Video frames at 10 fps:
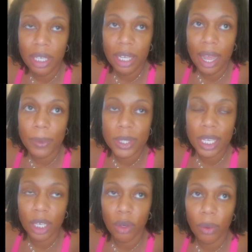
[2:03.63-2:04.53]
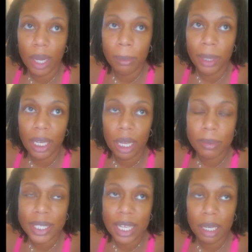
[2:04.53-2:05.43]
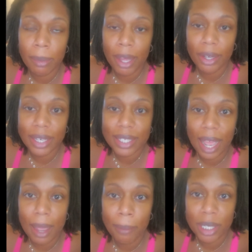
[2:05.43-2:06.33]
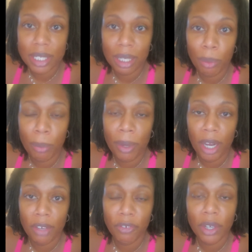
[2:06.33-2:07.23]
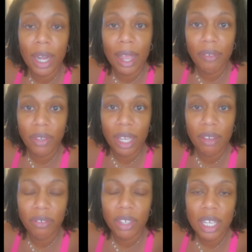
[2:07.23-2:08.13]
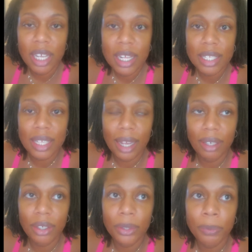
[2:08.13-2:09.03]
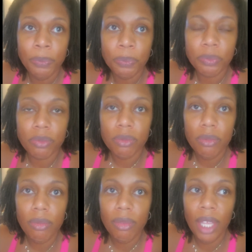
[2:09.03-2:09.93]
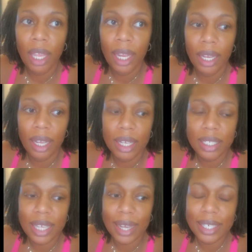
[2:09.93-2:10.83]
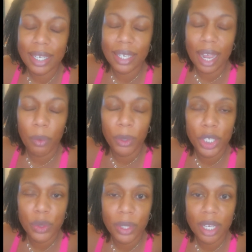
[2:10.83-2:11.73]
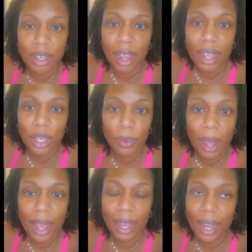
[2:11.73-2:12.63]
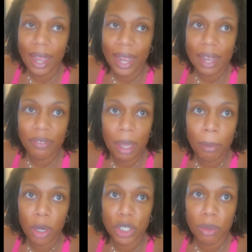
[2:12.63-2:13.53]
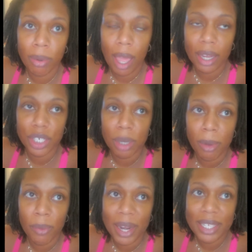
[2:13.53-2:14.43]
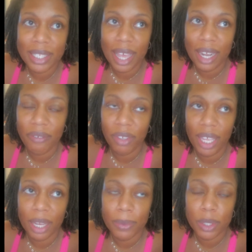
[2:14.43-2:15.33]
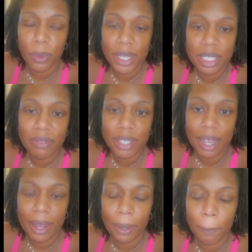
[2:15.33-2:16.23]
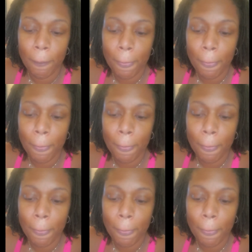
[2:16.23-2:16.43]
I was incredibly upset about it because I had mentally prepared for an IVF cycle. And I did not want to do another IUI. I have that partial blockage on my right side. I felt like it was a waste of time.